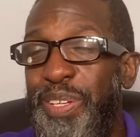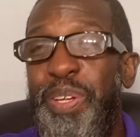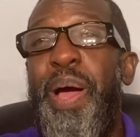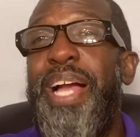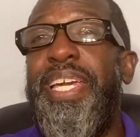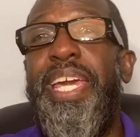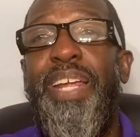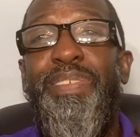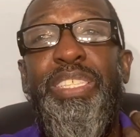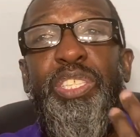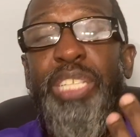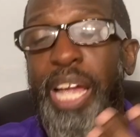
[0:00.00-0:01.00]
You know, I can't
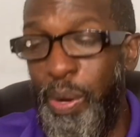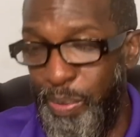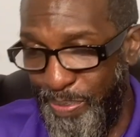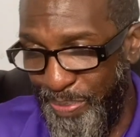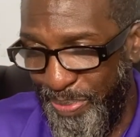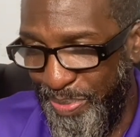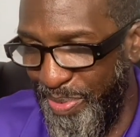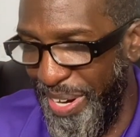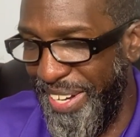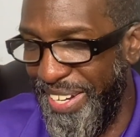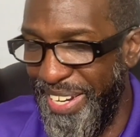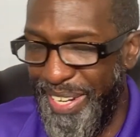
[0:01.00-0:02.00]
even shout
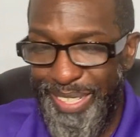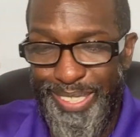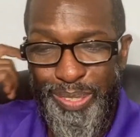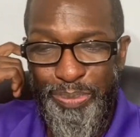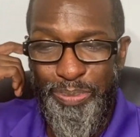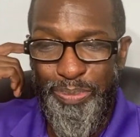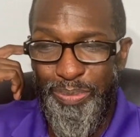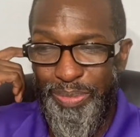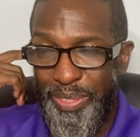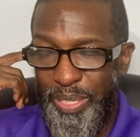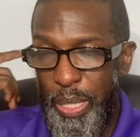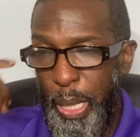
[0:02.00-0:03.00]
right now.
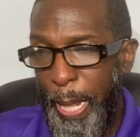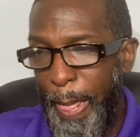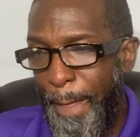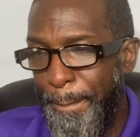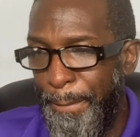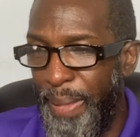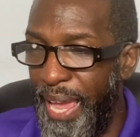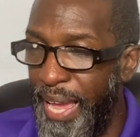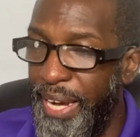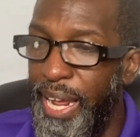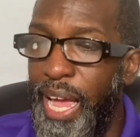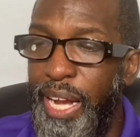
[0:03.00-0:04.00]

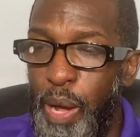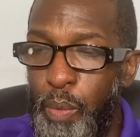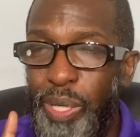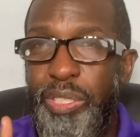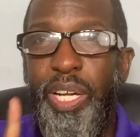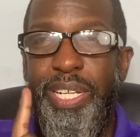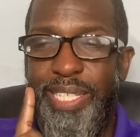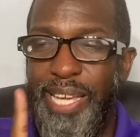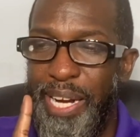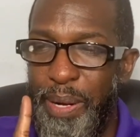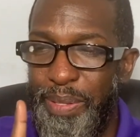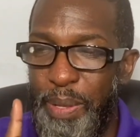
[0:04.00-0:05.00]
And I want y'all to see
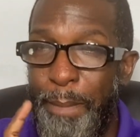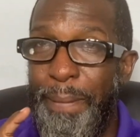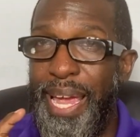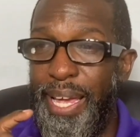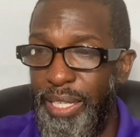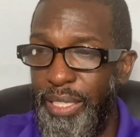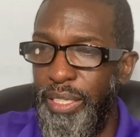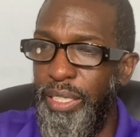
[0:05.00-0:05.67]
the mail.